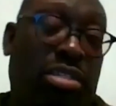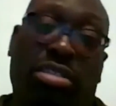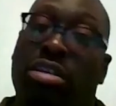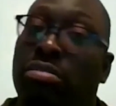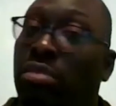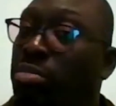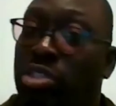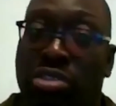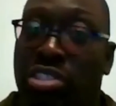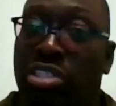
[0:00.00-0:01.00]
So I mean,
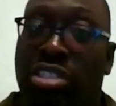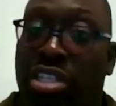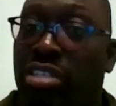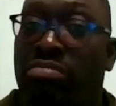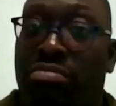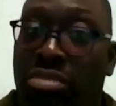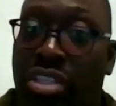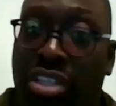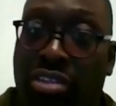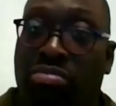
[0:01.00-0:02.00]
students are seen,
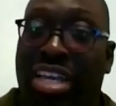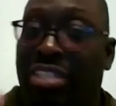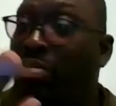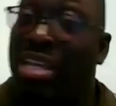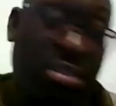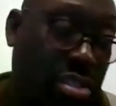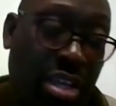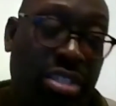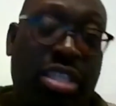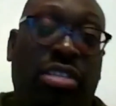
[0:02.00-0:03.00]
as pound
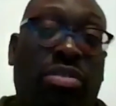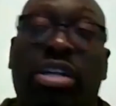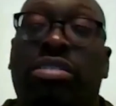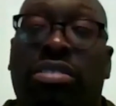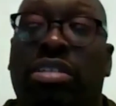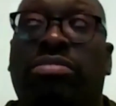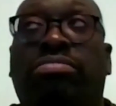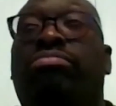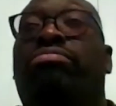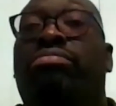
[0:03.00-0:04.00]
signs anyway. So,
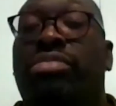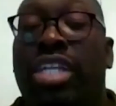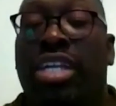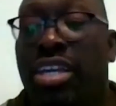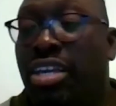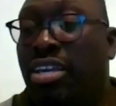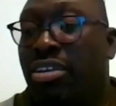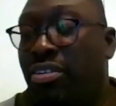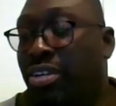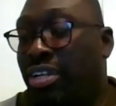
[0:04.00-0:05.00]

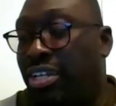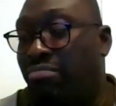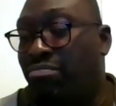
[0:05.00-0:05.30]
all right.